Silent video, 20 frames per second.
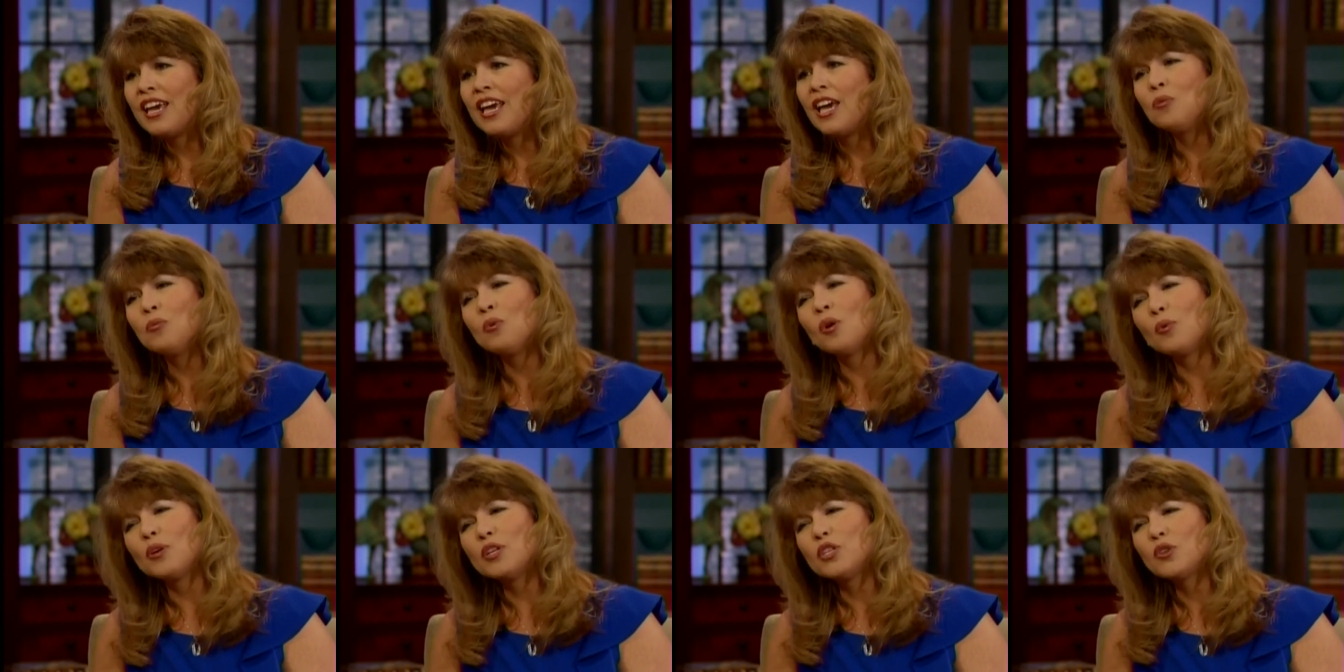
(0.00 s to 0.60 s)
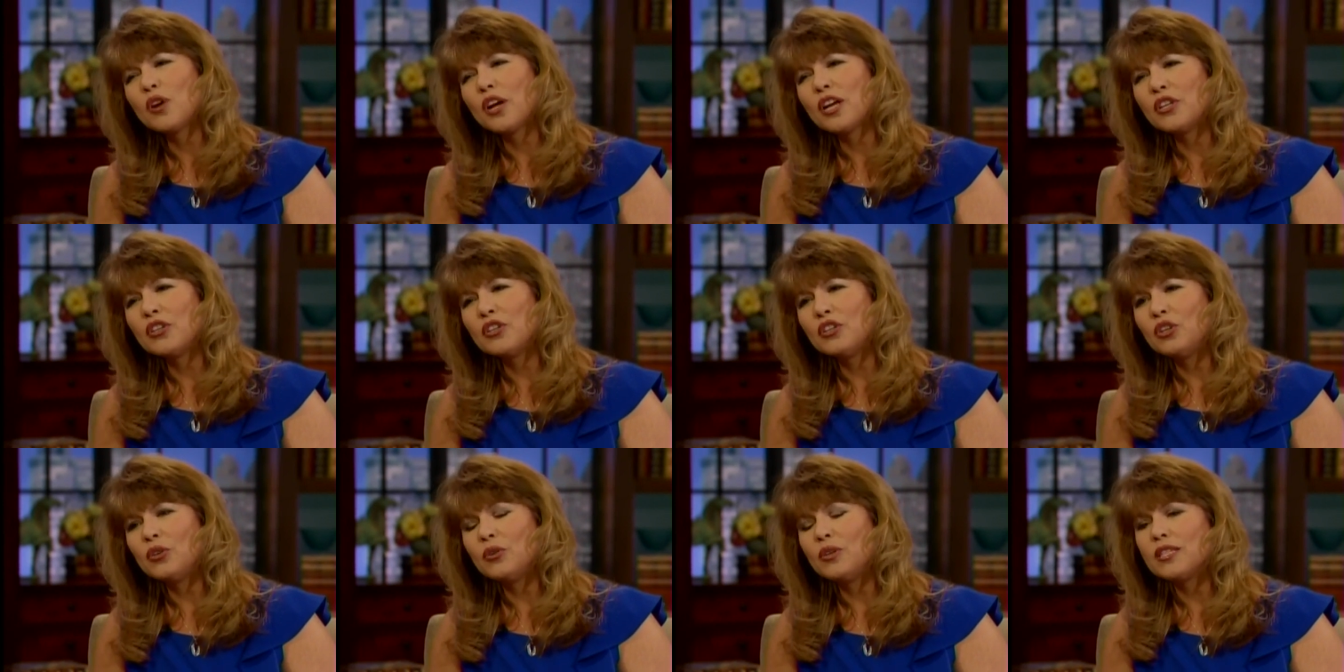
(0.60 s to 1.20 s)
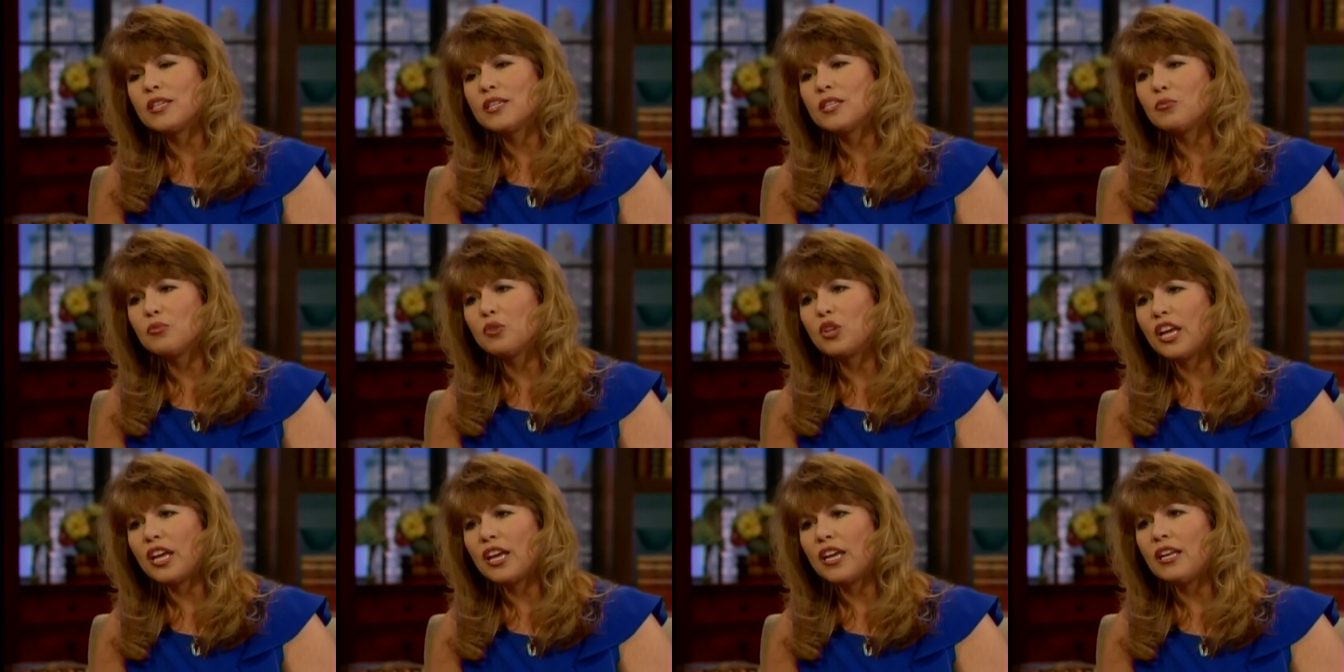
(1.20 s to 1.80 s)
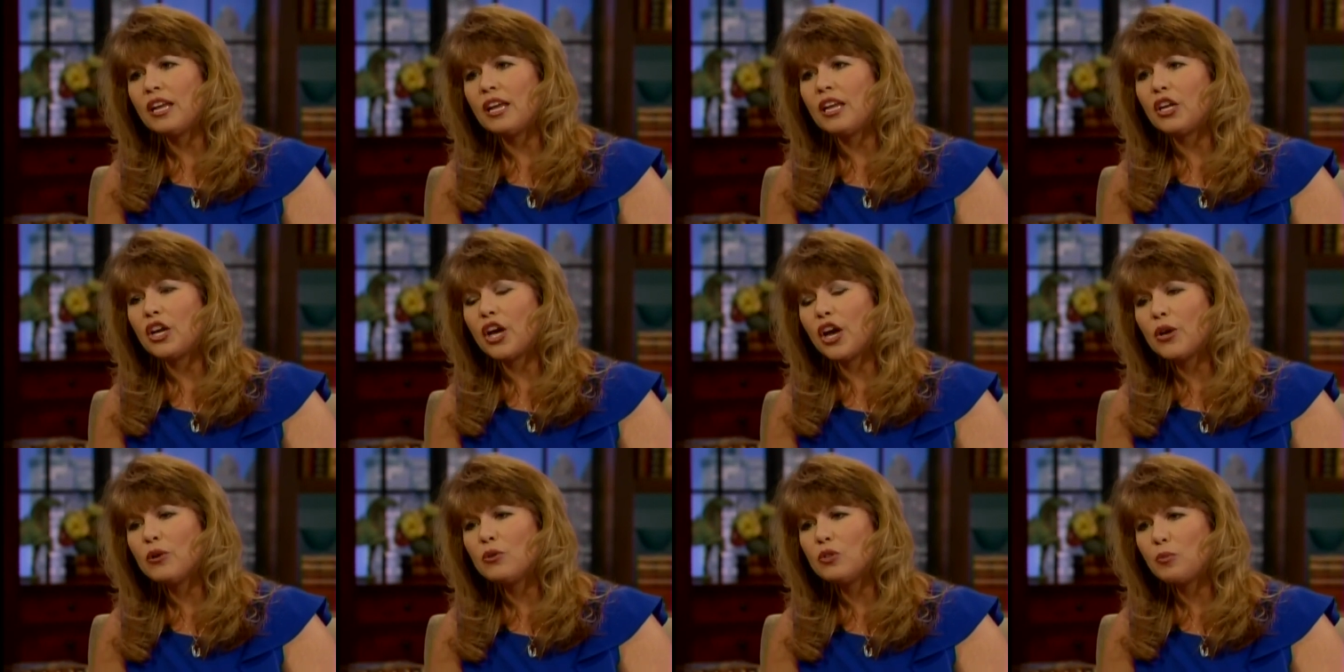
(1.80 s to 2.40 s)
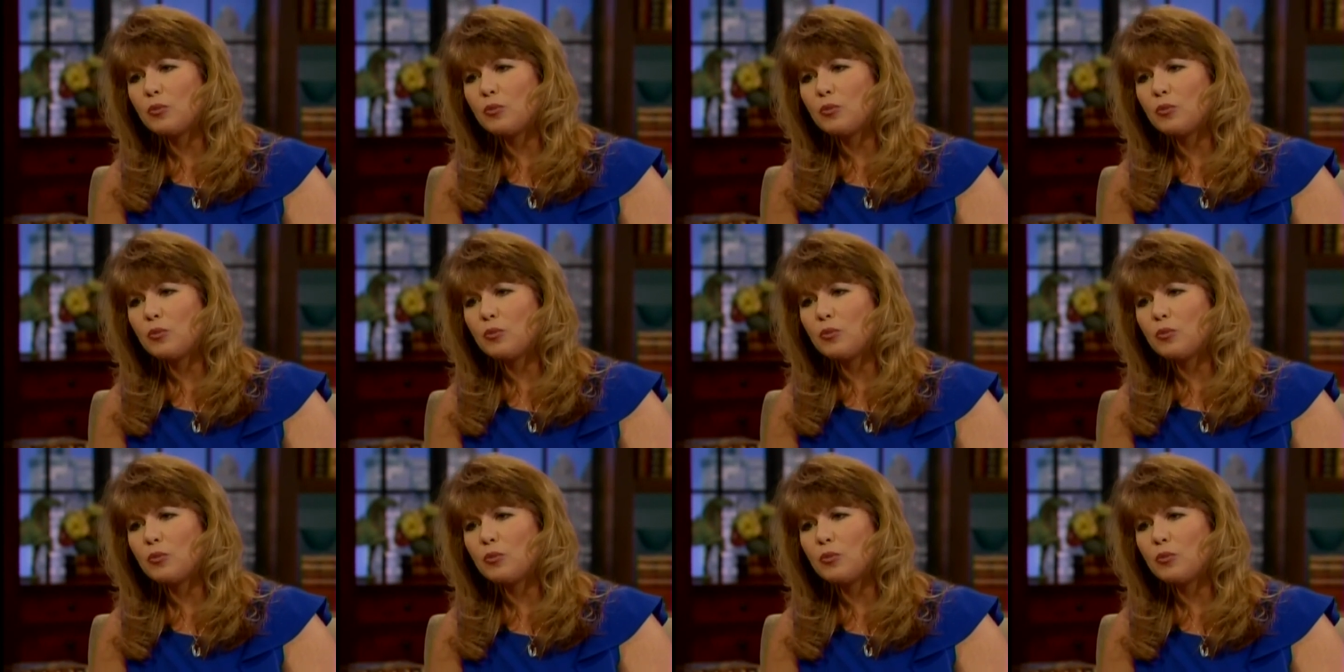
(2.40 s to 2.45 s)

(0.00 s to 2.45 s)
And what we try to do is explain and coach